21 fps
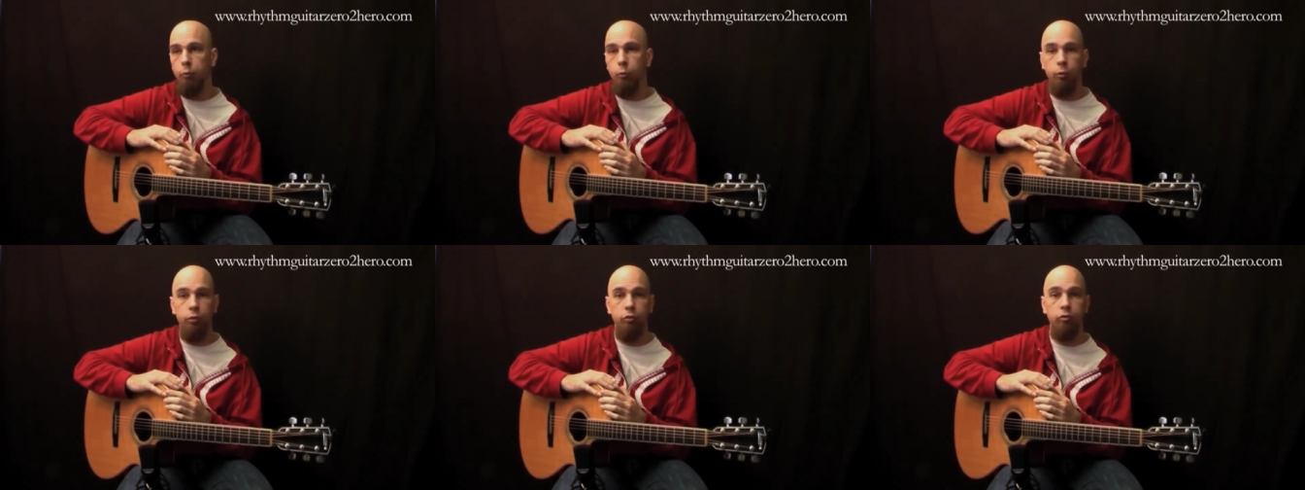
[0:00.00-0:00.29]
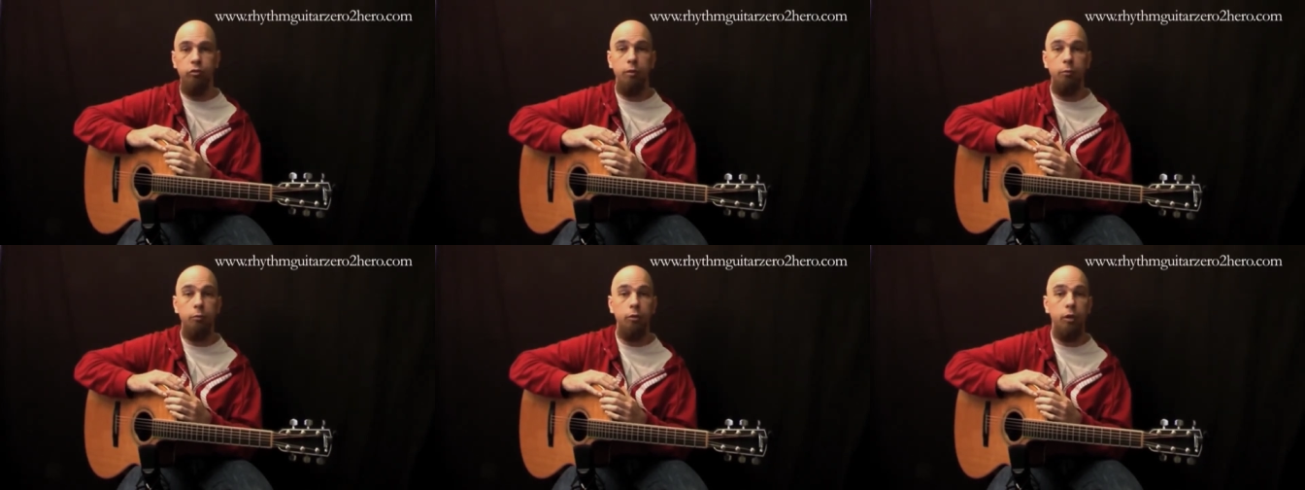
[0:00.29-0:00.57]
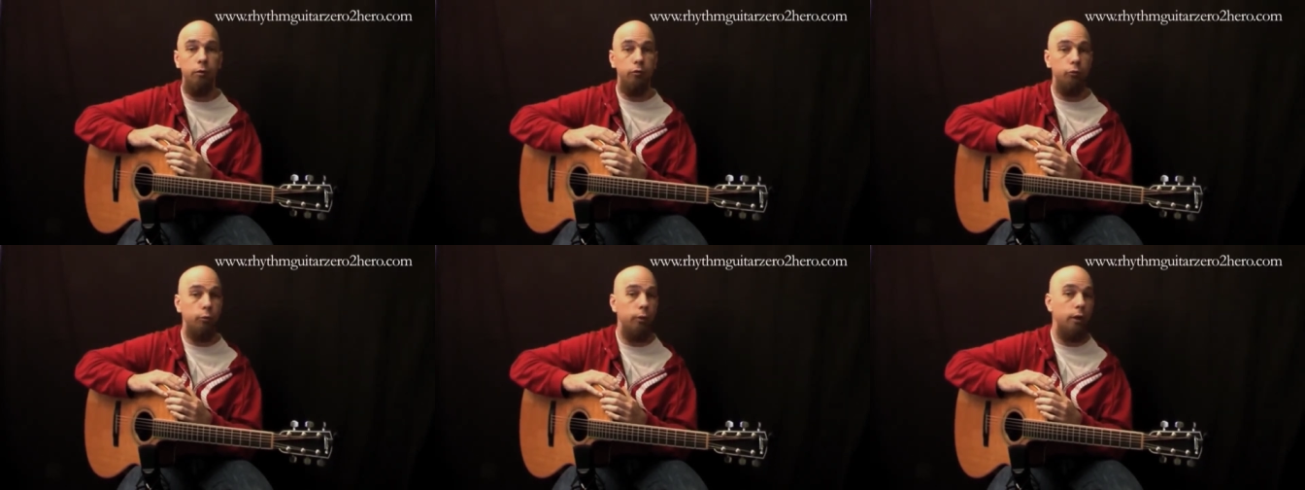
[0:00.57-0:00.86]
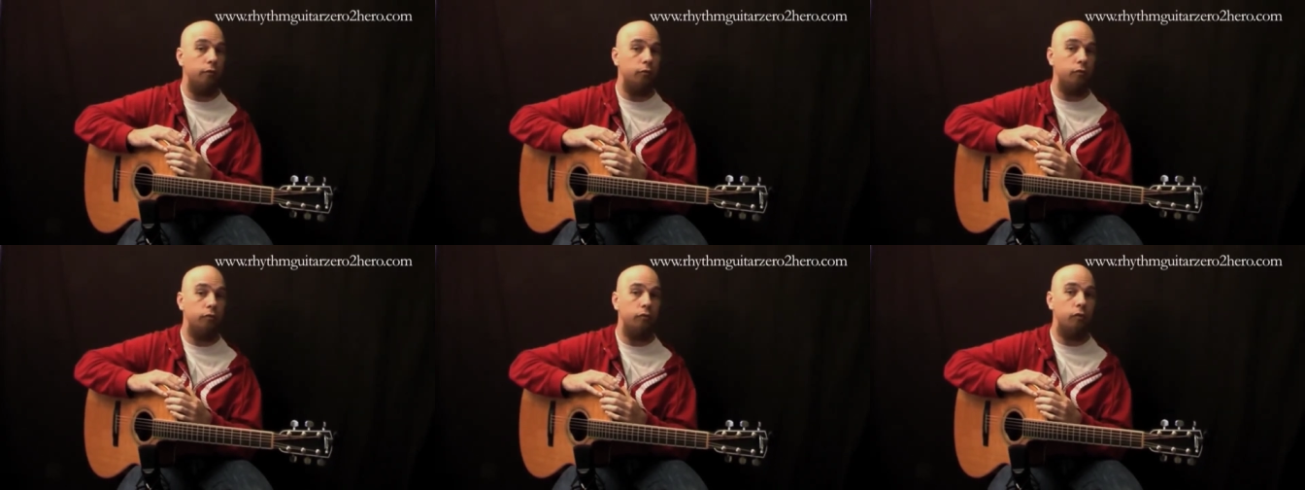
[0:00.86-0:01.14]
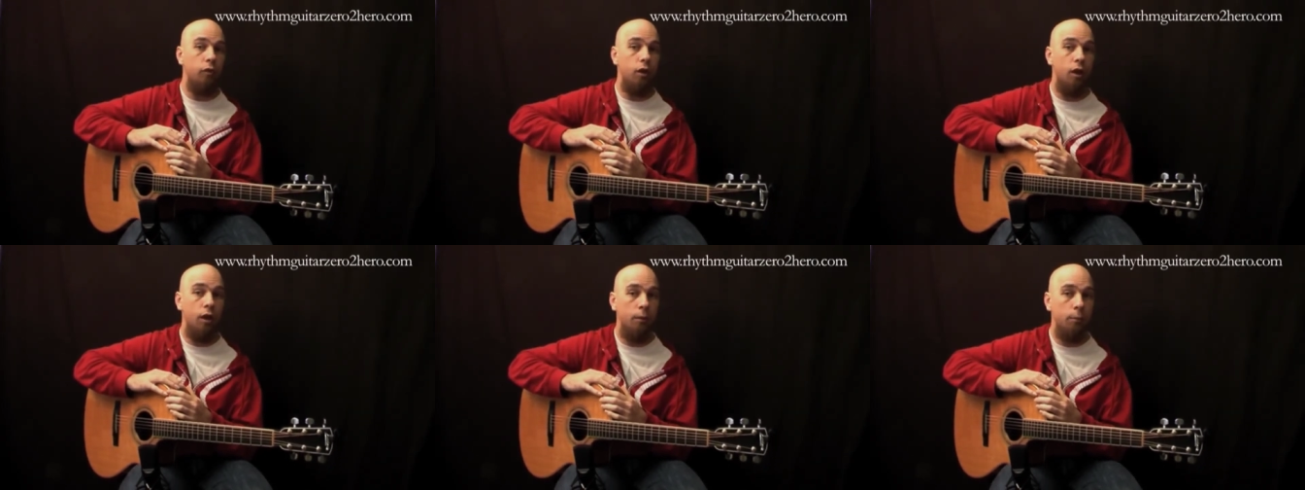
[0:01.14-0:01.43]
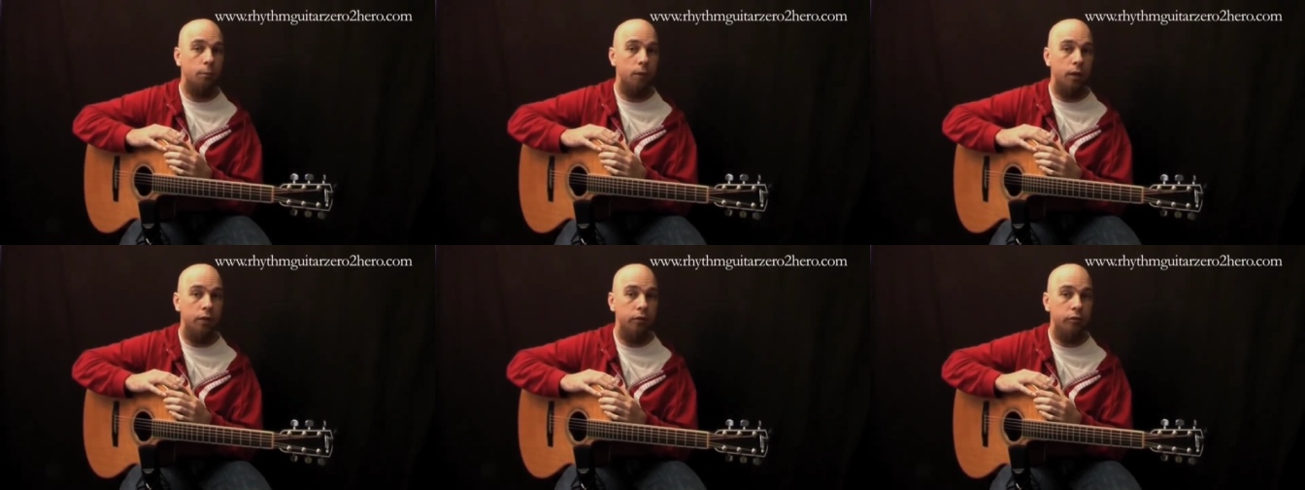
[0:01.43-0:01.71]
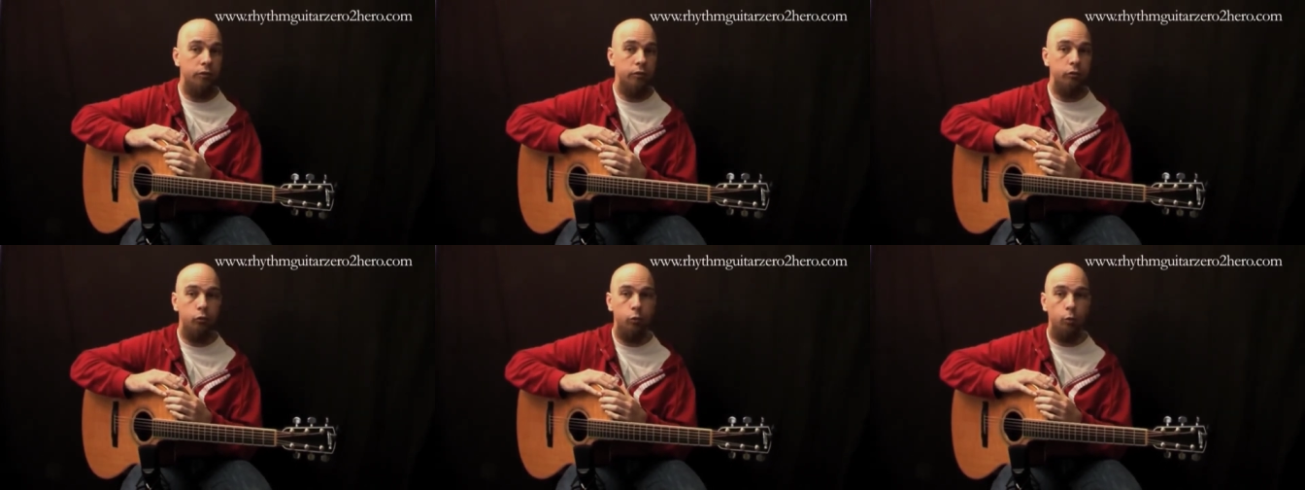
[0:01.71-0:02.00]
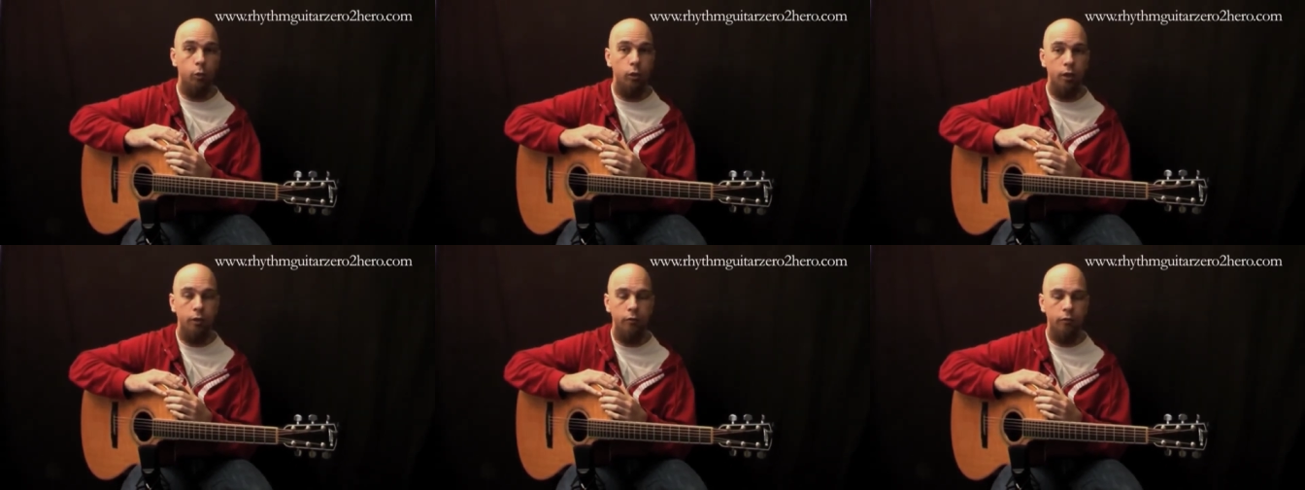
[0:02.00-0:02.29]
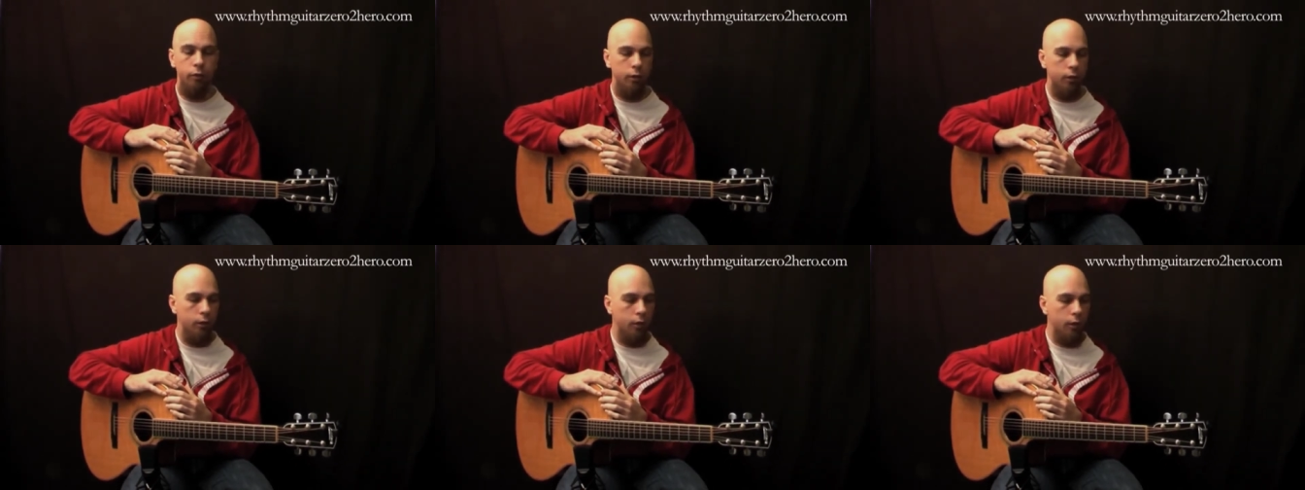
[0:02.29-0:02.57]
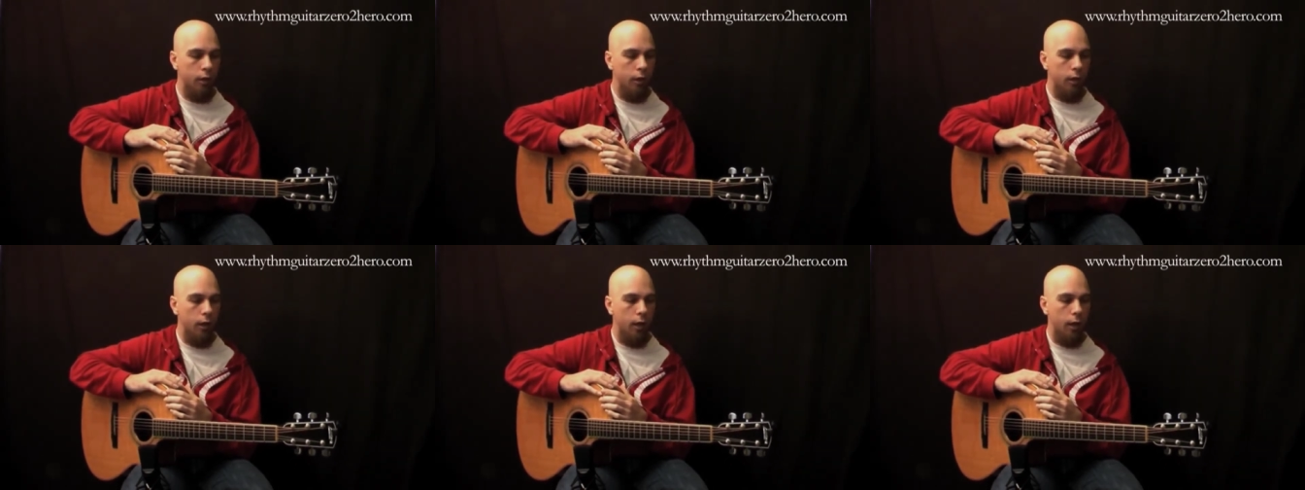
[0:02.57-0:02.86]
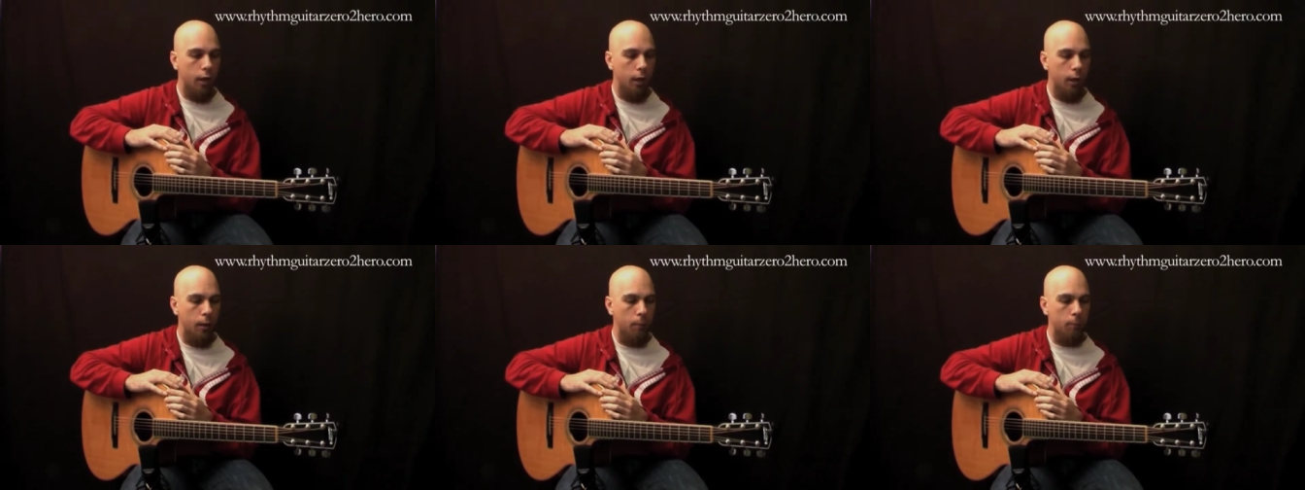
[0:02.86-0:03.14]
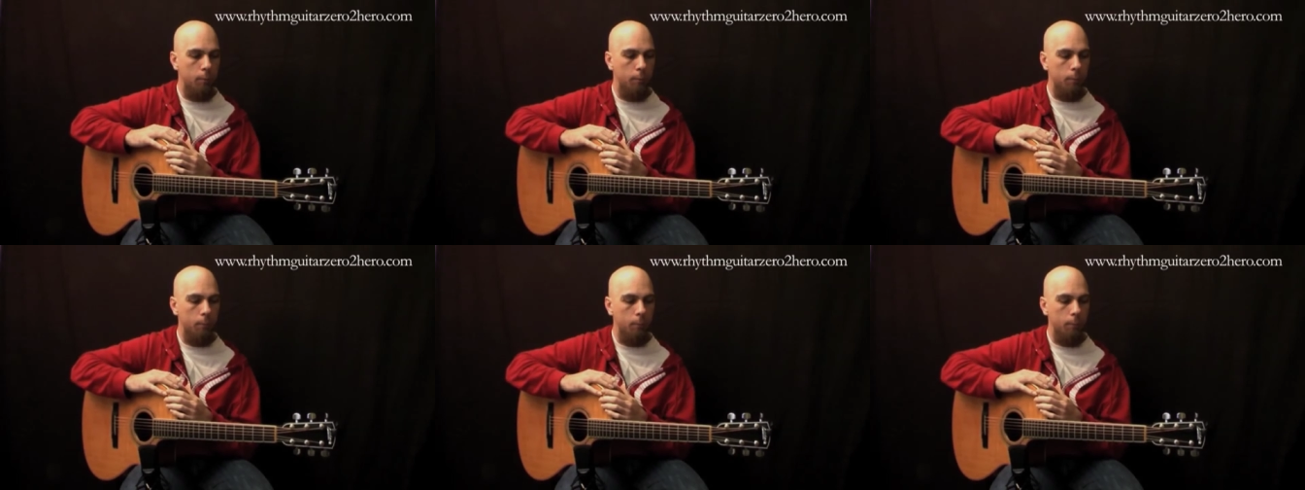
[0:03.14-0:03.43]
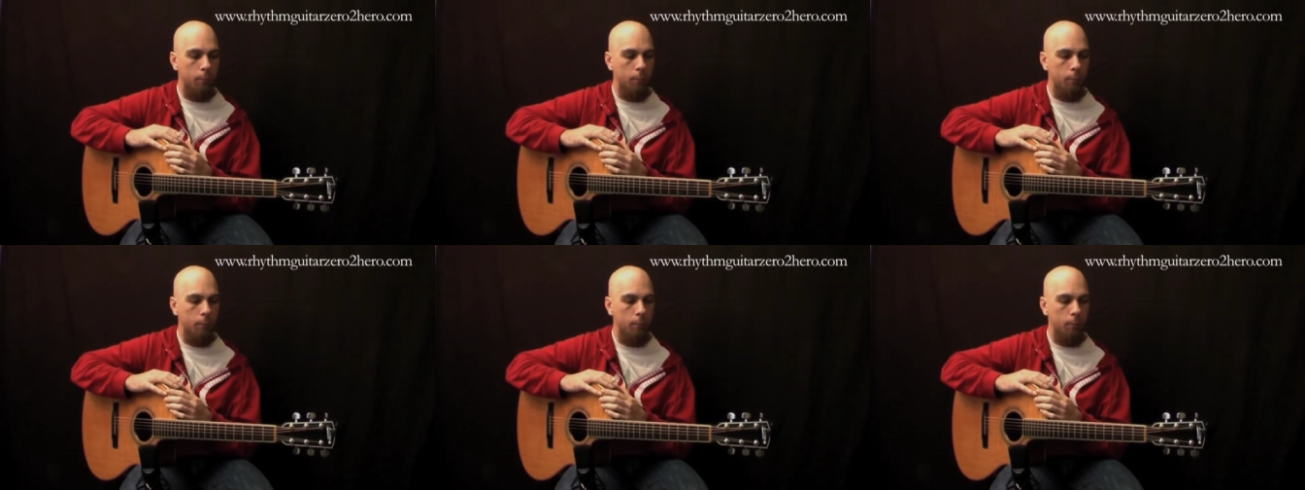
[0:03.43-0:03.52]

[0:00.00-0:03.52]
which sometimes we have to fly places or whatever, um,